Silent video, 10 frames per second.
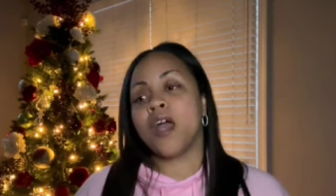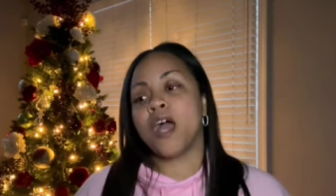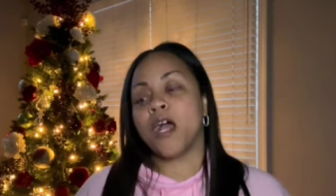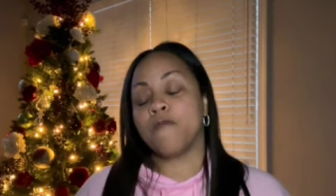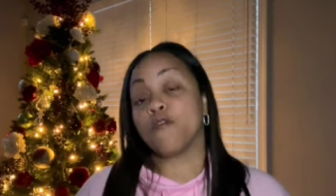
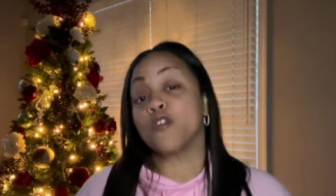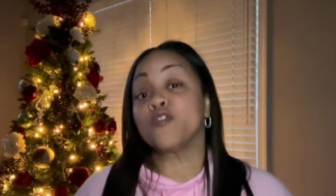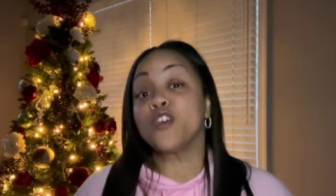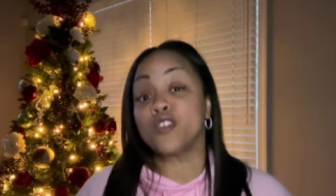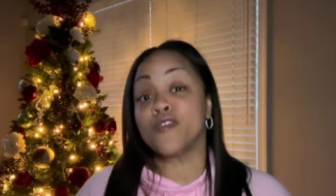Uh, for
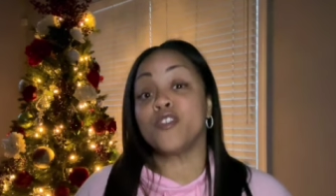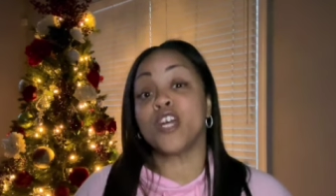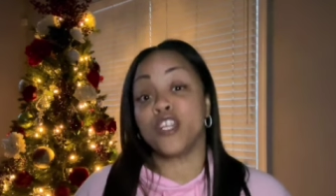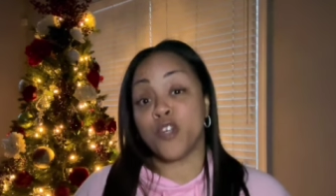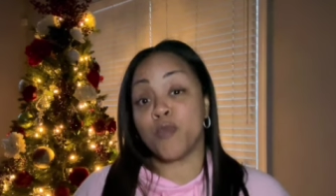those of you
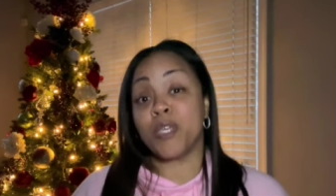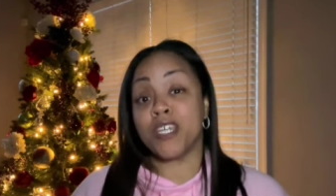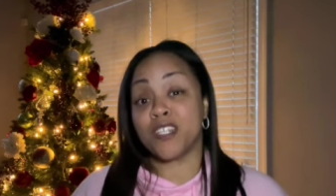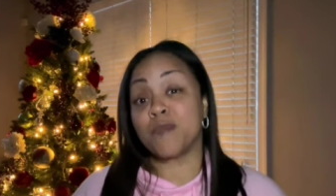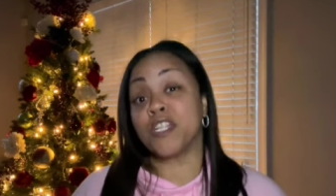that know me
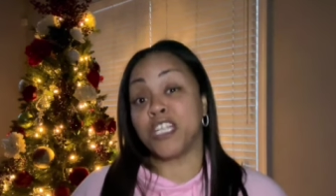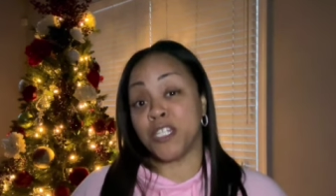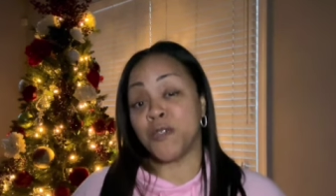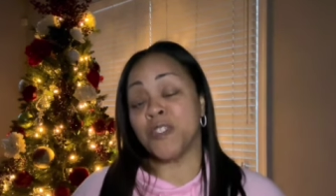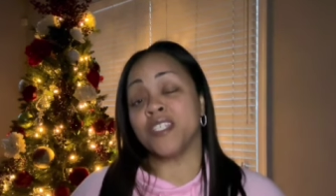intimately
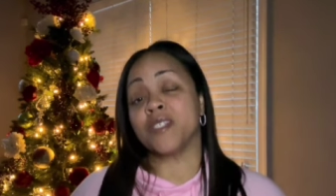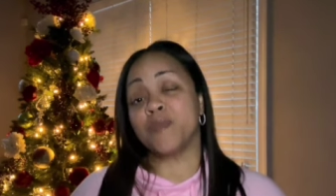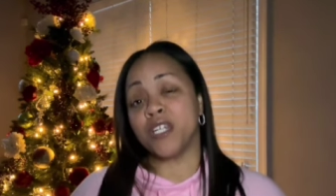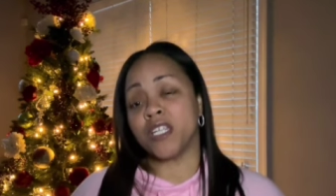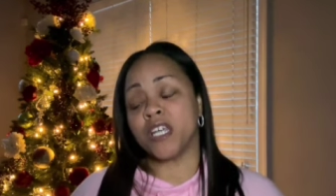know this,
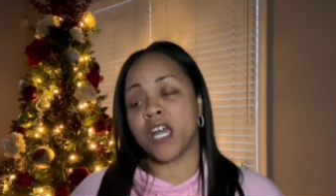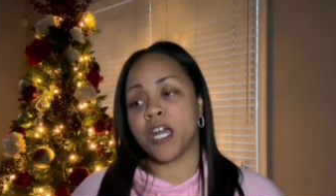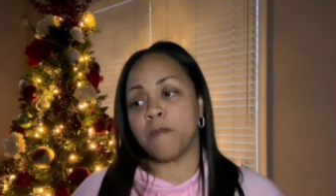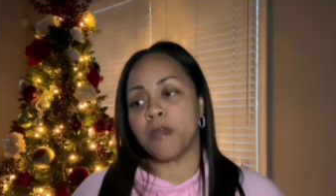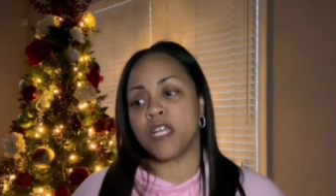but
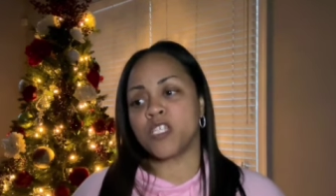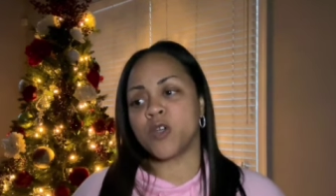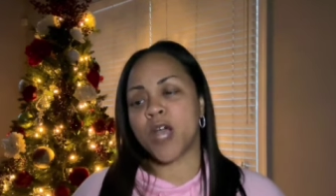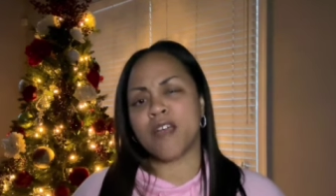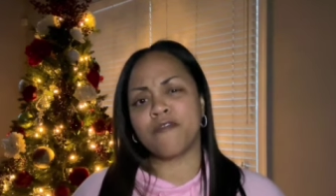um, so
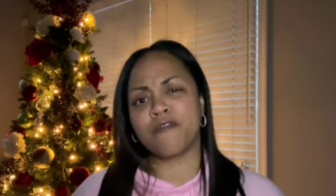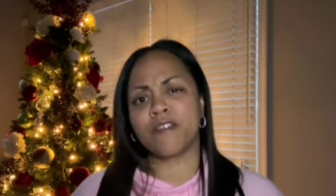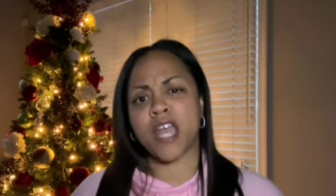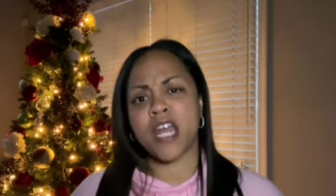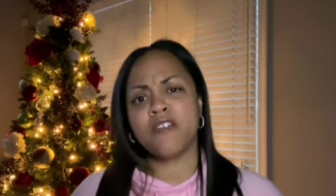I've
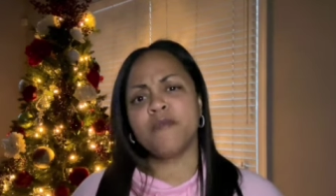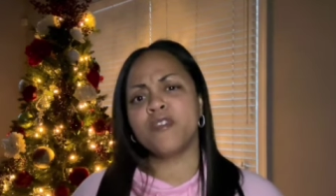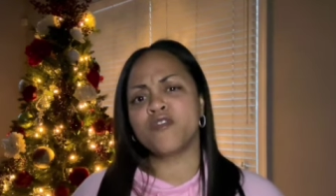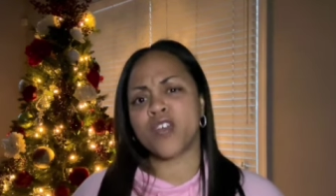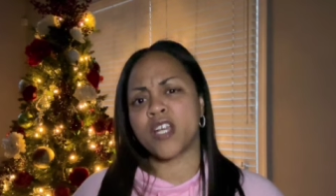kind of
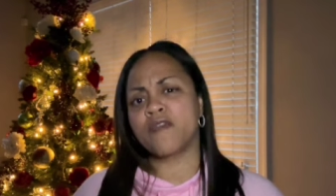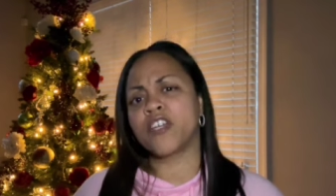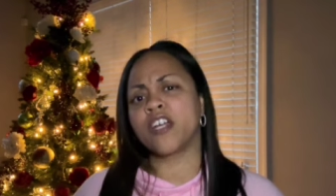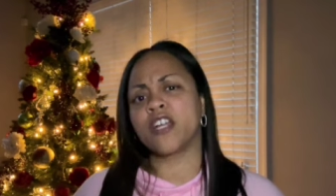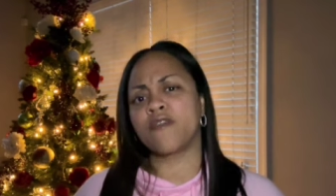been trying to
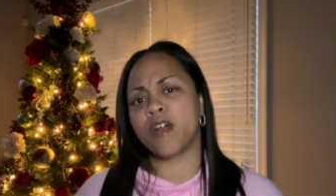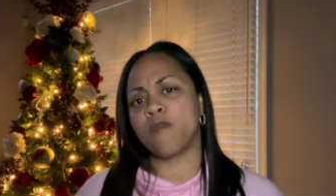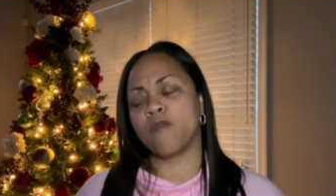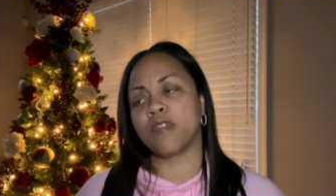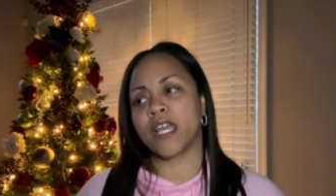figure out if I
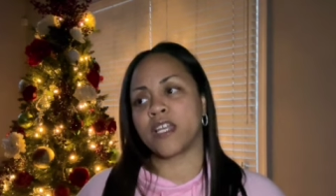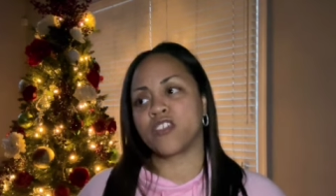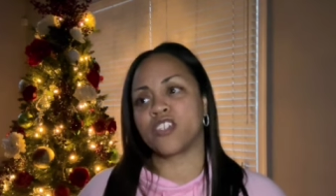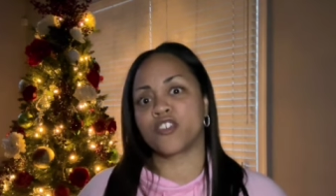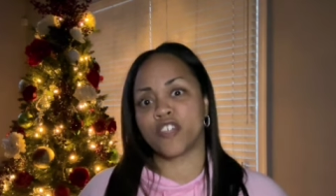like
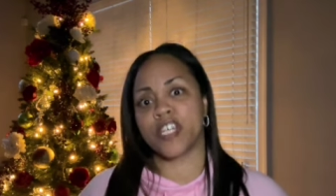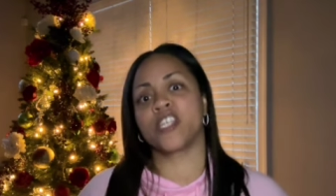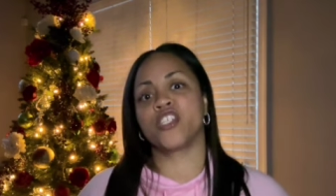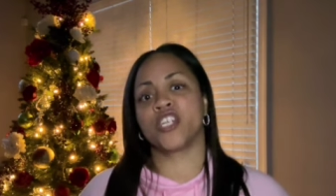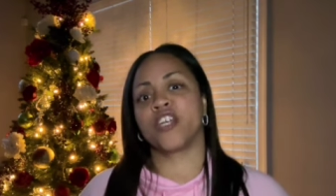should create a
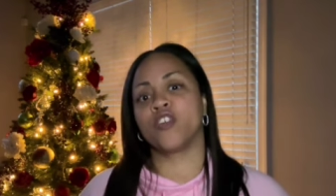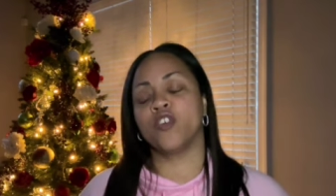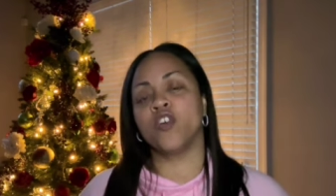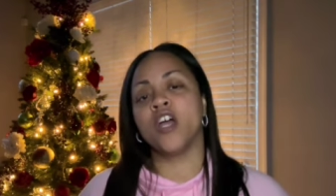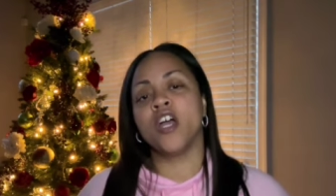
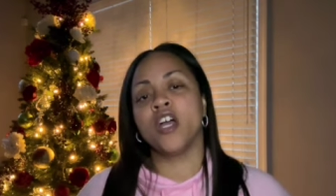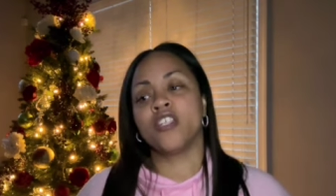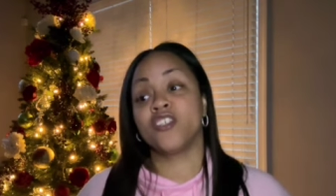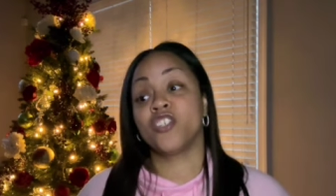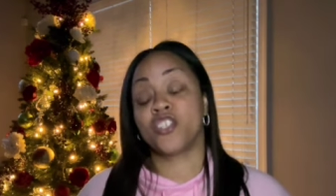channel
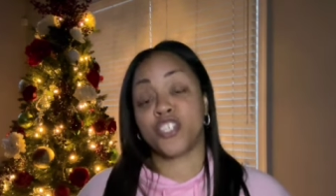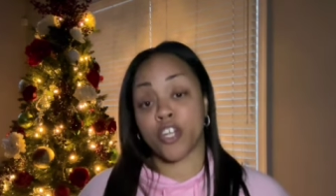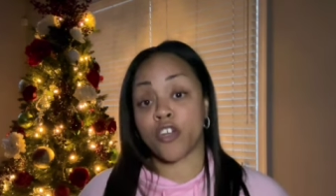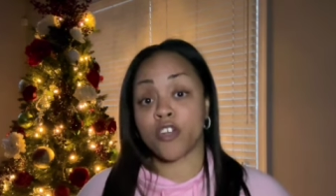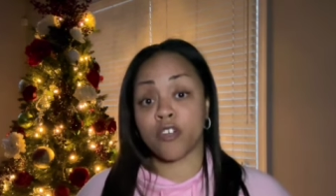to just
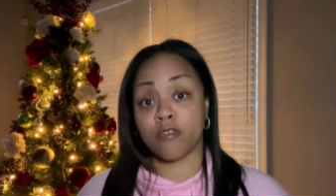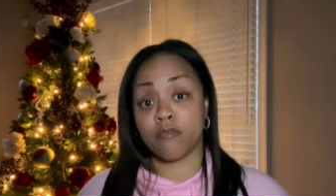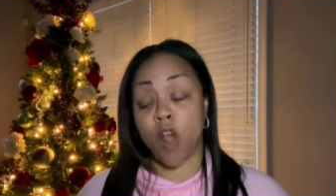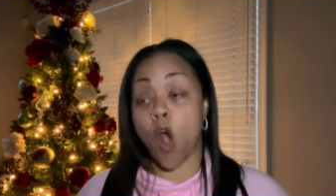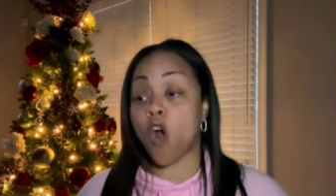share
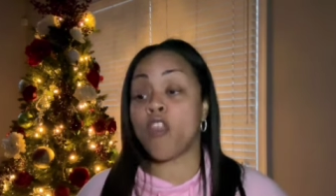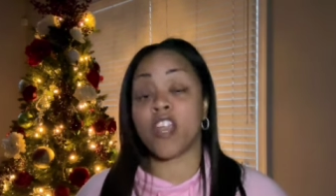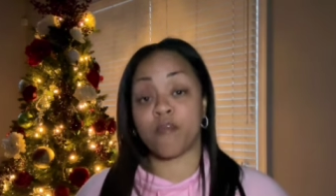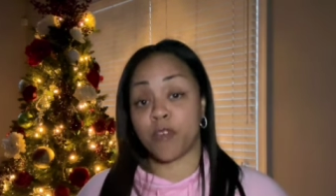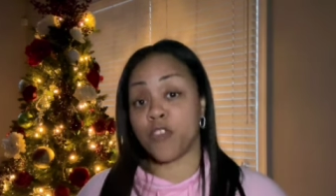all that
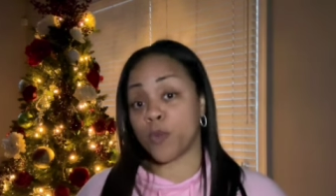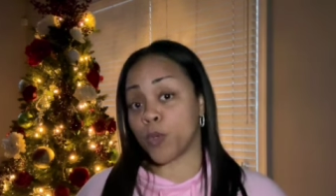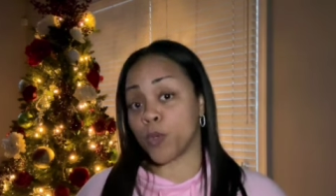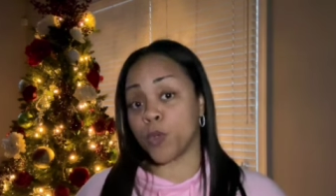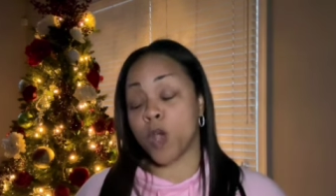I've been
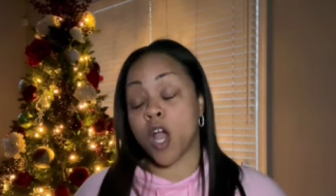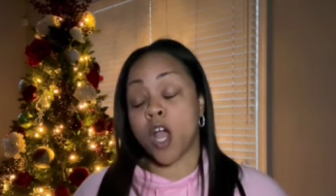through,